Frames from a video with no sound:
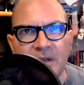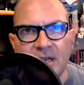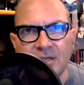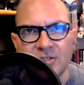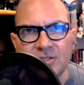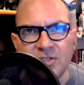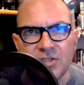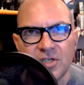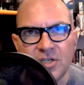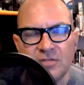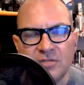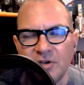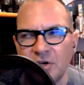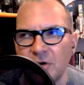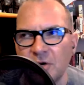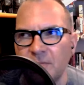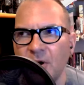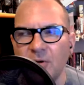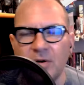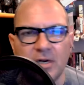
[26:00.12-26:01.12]
gets a six
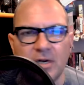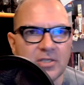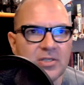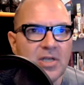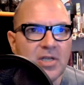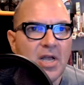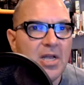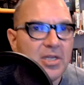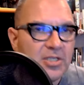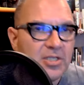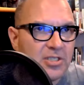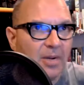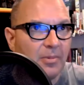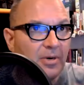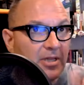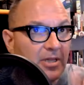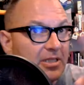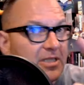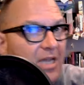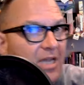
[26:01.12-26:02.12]
figure bonus. Someone
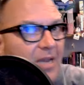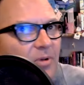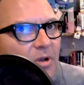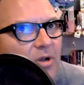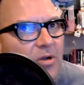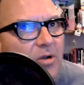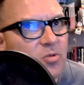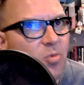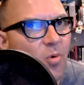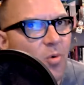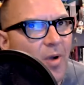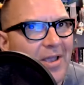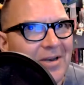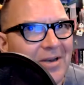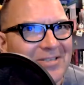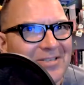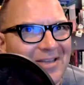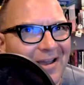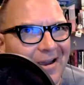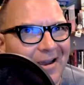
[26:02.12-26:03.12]
at the table goes, wait a
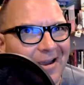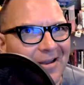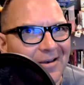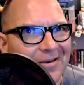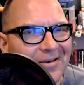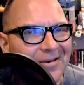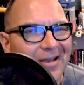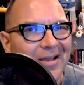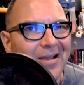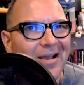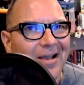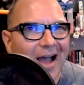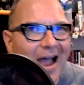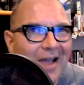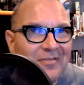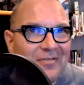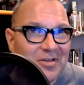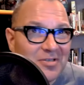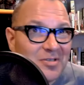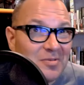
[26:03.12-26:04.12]
second.
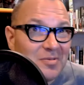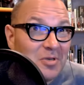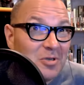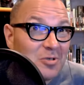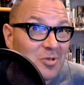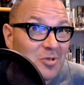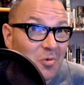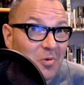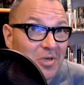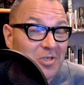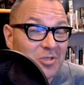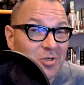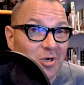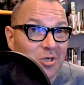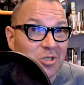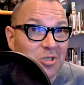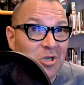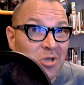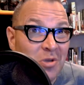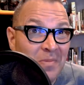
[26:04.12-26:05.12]
I've done some user
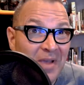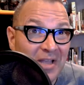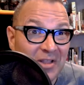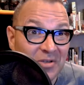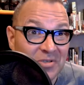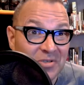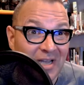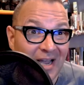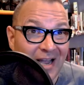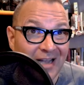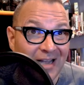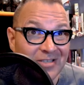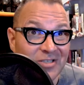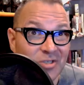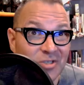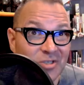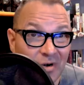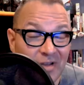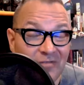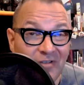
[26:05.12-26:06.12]
research. You make those ads
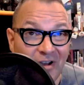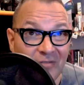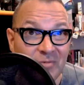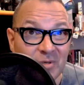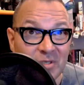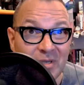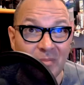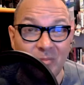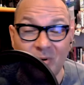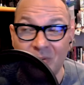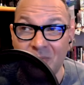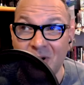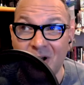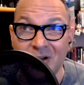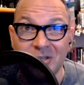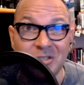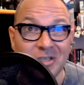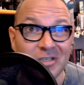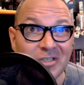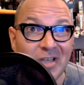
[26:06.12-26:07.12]
25% more
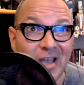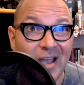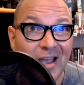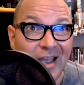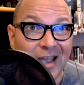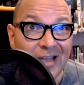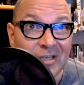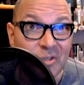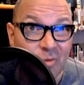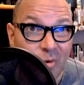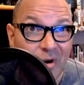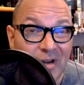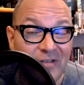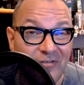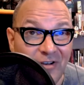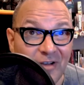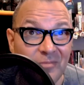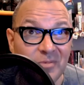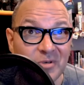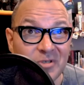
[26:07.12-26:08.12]
obnoxious, and
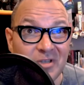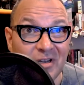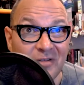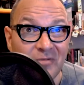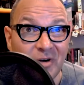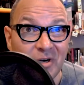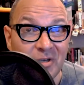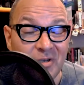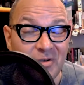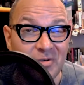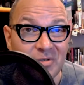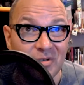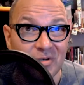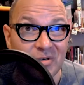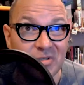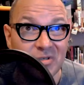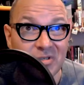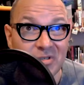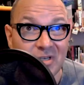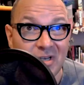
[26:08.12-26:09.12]
25% of our
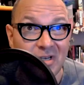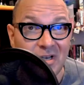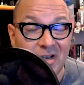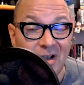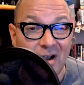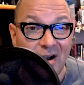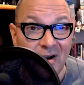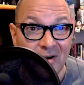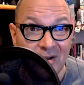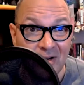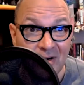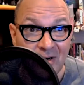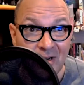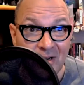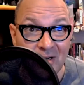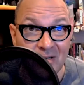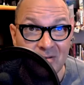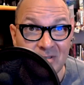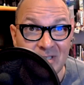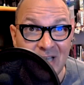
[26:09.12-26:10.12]
users are going to
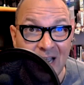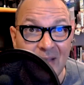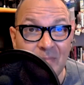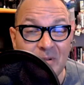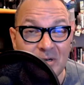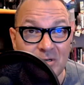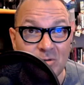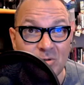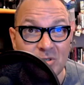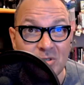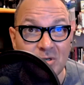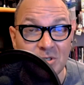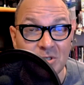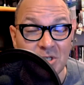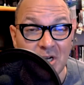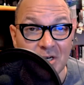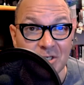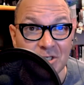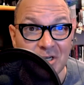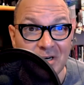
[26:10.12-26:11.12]
type into a search
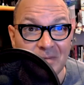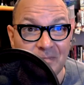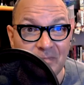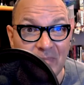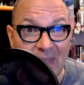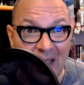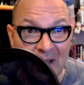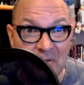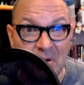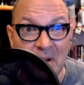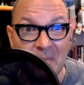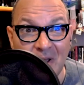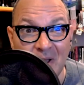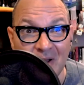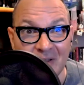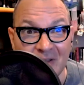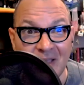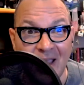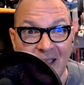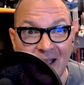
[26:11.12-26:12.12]
engine, how do I
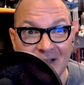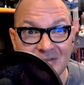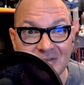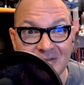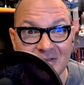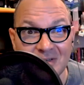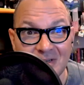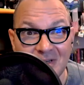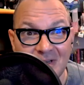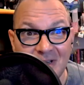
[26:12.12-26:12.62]
block the ads?